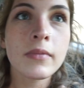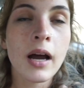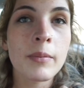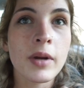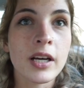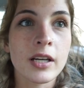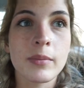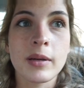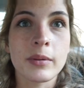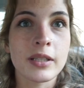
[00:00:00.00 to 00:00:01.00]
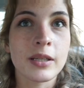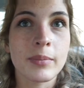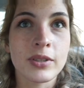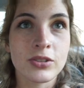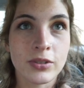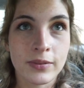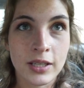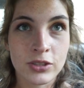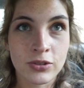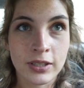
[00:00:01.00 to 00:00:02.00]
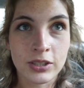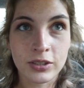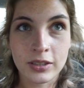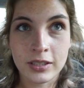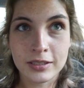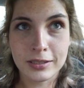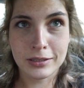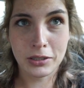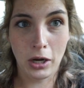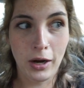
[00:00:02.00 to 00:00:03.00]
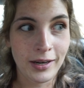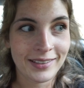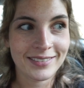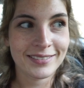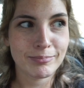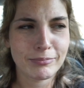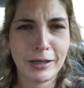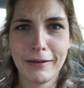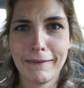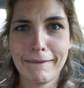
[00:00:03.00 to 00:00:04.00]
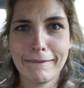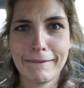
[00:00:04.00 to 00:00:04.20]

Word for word: I'm not gonna be able to get a picture of that tarantula because it's gone. I'm